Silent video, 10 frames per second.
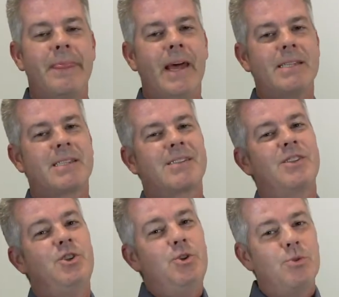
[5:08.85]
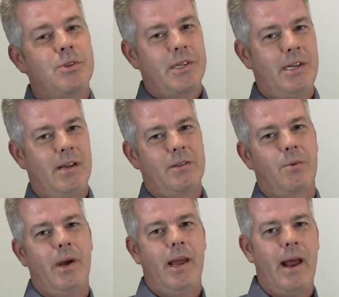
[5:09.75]
That's usually not
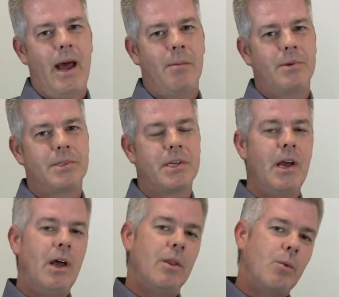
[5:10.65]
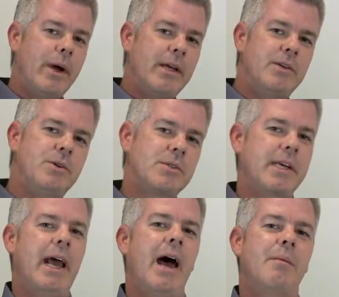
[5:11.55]
the way it happens. The way it
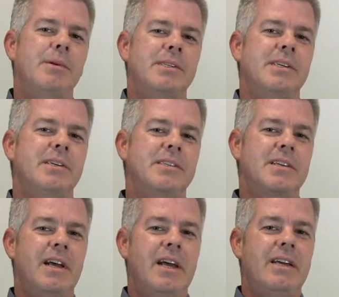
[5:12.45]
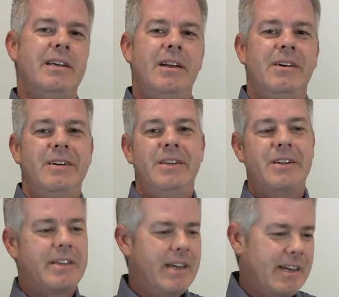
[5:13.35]
usually happens is, you know,
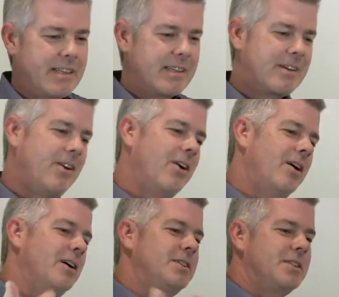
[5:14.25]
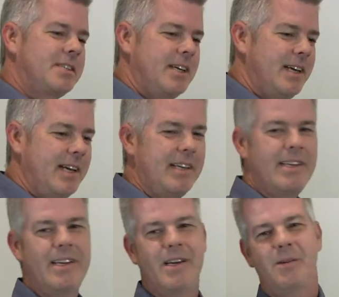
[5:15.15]
you're getting the card, you're
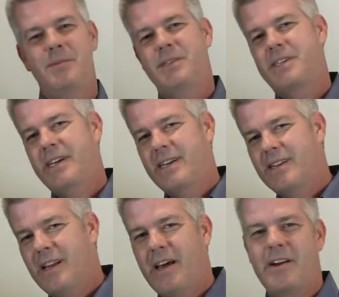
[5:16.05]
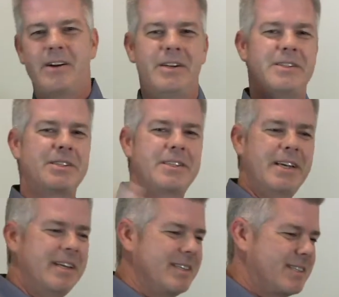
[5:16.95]
seeing them, you're seeing the letters, you're
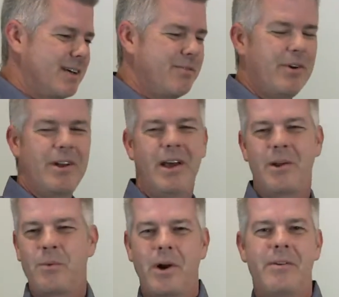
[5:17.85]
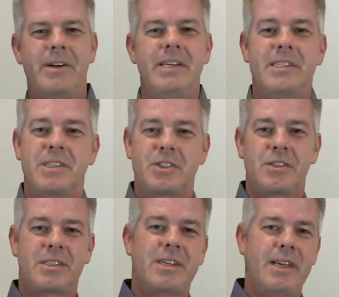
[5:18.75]
seeing the stuff online, whatever it is that
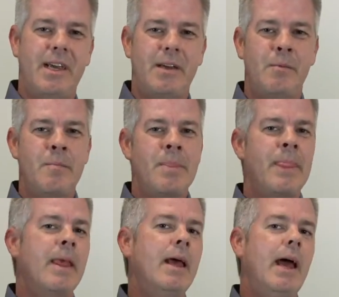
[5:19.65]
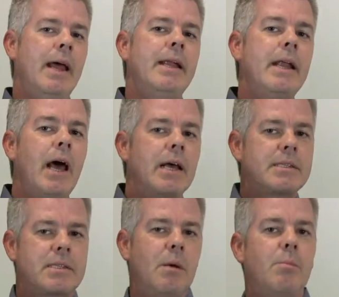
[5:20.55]
you're seeing, and then
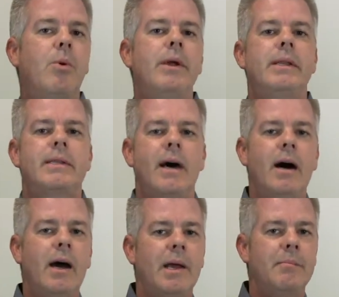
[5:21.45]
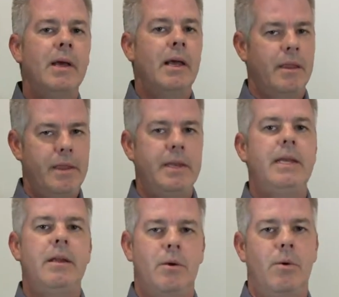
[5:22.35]
at some point in time, the
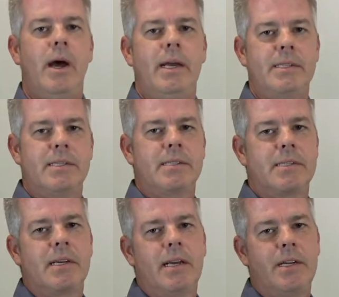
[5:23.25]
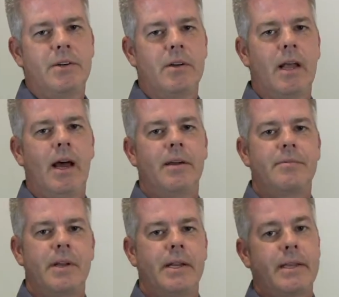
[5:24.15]
need arises in your
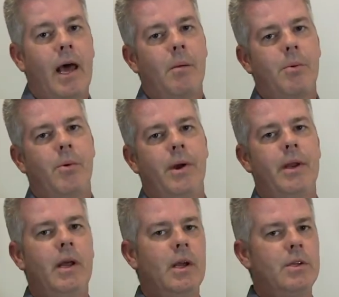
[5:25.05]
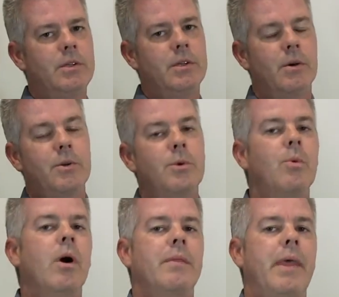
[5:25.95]
life, and at that point, you know,
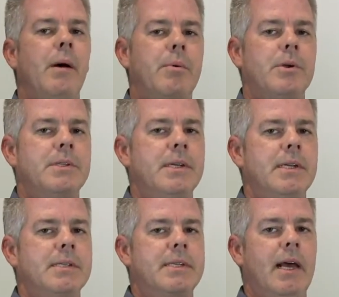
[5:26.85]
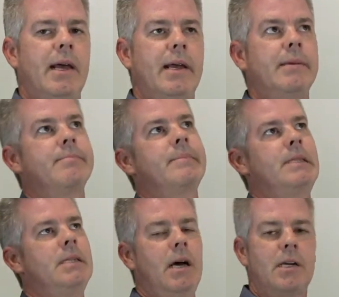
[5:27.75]
you want that person to say,
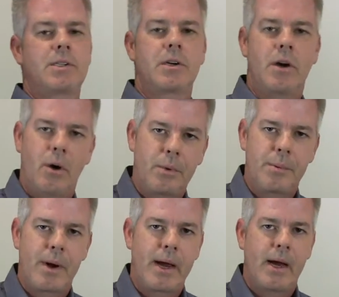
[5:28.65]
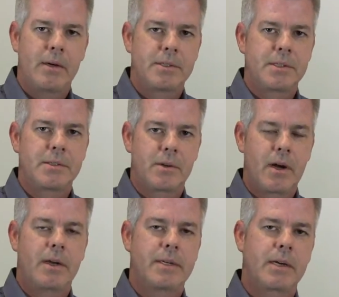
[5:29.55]
I should call We Buy Houses or
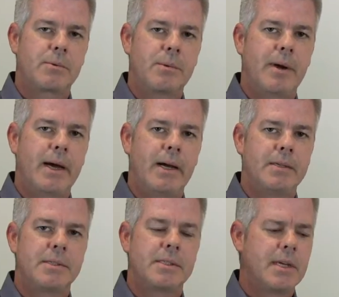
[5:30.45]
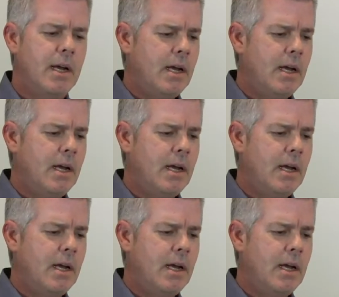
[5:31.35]
contact We Buy Houses.